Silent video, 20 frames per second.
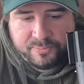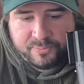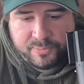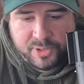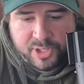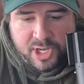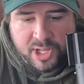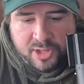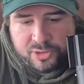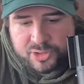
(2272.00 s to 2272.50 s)

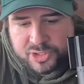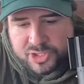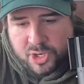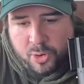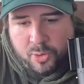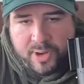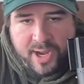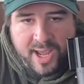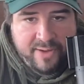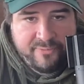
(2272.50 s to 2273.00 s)
color
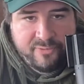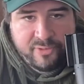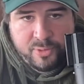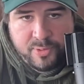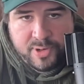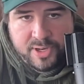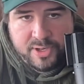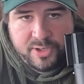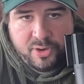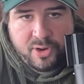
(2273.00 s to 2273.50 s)
tone
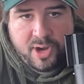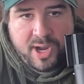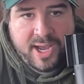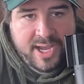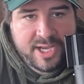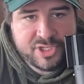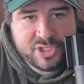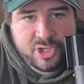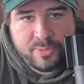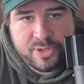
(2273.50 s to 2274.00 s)
everywhere, your
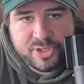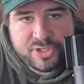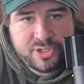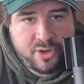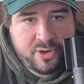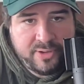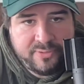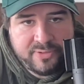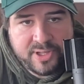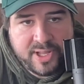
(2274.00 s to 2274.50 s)
eyes almost don't
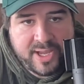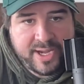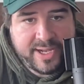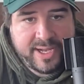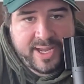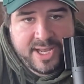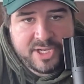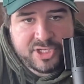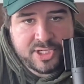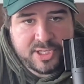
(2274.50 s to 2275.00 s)
even like
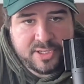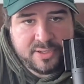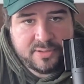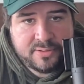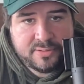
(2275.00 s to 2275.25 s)
catch it.